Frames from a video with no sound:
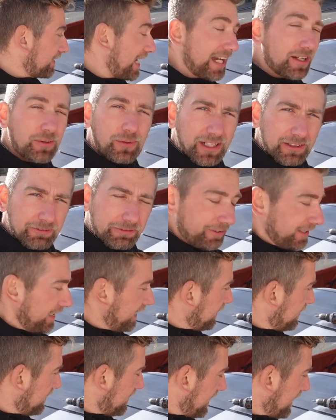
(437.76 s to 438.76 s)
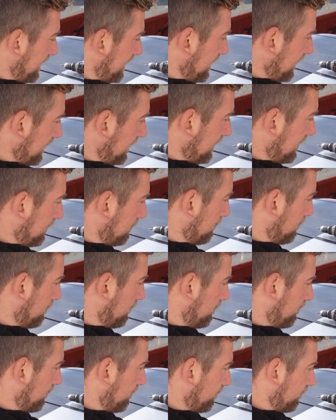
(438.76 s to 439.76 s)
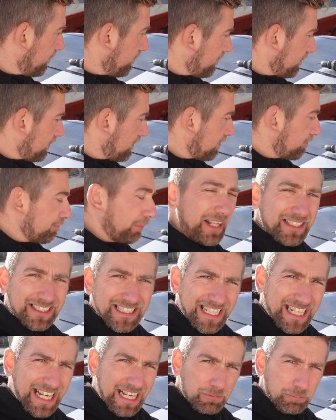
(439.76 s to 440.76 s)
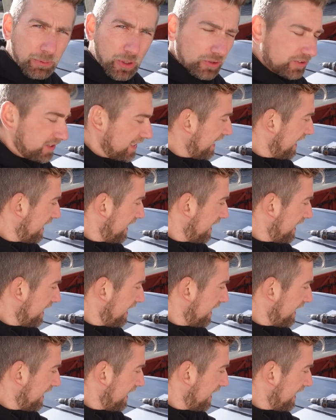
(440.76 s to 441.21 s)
now I've fitted the um, plastic cardboard to